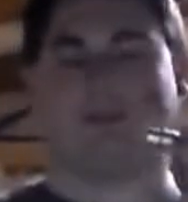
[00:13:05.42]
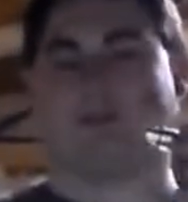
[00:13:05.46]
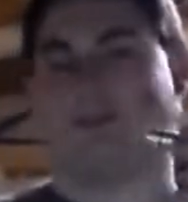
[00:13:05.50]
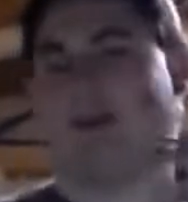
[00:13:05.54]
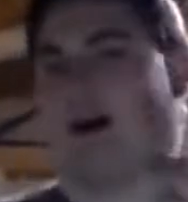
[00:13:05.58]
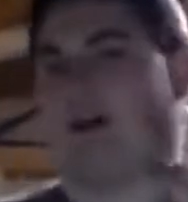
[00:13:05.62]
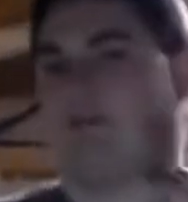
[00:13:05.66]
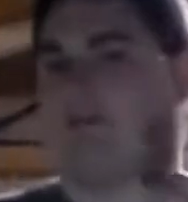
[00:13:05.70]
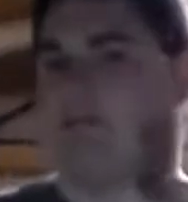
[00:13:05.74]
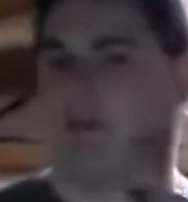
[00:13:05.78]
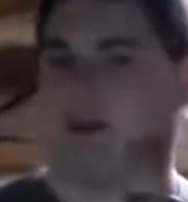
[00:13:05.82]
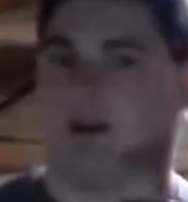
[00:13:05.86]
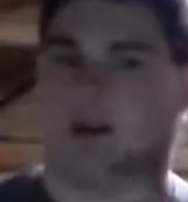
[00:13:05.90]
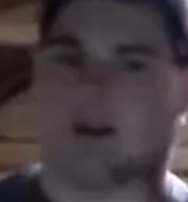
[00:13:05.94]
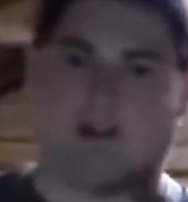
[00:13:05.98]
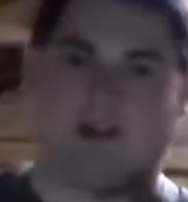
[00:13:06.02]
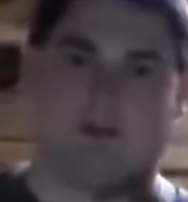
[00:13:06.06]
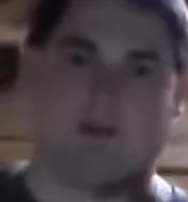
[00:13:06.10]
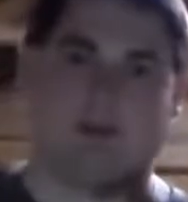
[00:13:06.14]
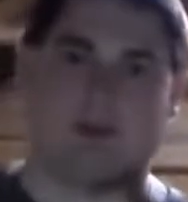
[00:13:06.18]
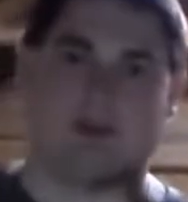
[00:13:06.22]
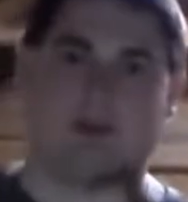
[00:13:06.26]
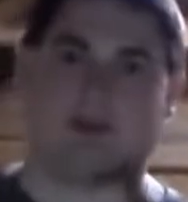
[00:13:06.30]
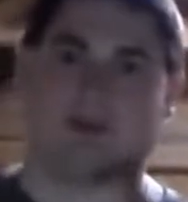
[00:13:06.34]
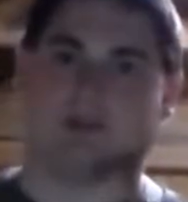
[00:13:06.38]
They're not very
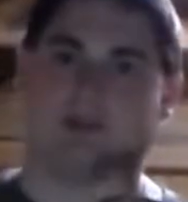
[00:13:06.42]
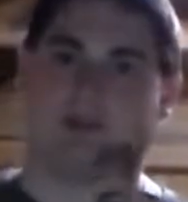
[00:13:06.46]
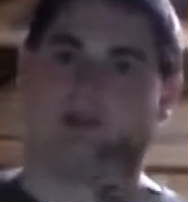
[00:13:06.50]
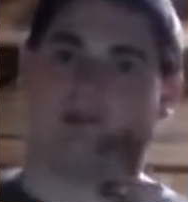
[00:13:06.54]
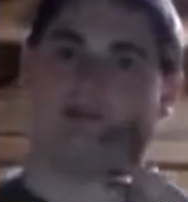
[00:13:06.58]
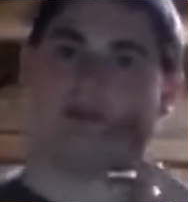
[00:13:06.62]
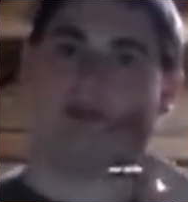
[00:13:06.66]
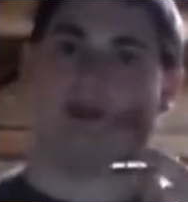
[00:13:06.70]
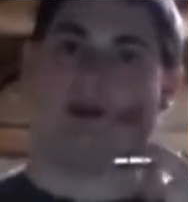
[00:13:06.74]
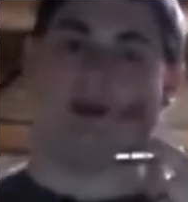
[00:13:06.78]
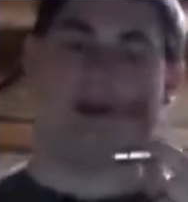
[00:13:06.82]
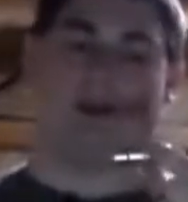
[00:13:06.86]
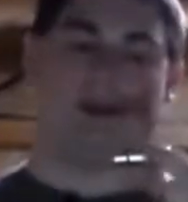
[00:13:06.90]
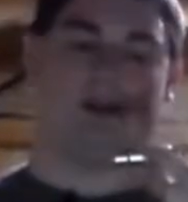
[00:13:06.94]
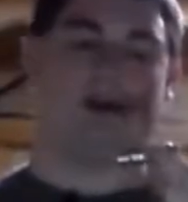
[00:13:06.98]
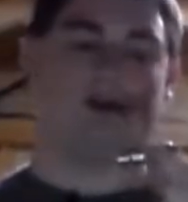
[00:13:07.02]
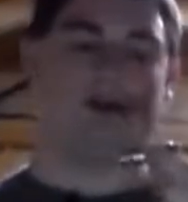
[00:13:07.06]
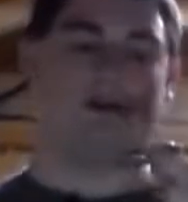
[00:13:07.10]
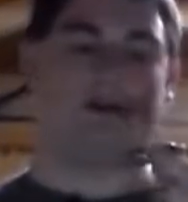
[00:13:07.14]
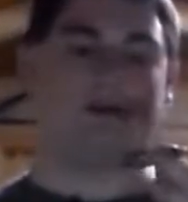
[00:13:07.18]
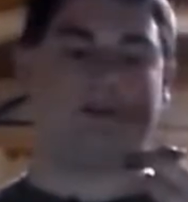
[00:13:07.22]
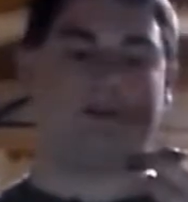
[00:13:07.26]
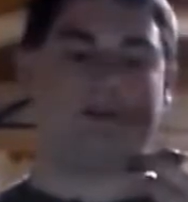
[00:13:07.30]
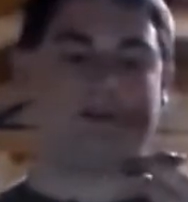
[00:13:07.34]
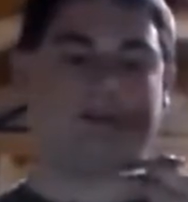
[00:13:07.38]
expensive, you
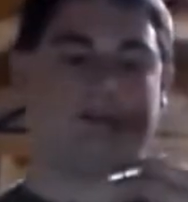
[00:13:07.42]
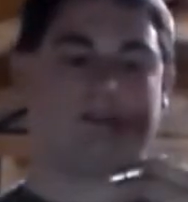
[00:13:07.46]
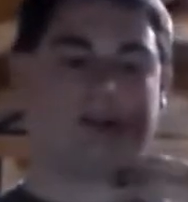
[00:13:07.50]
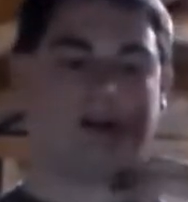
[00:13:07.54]
know.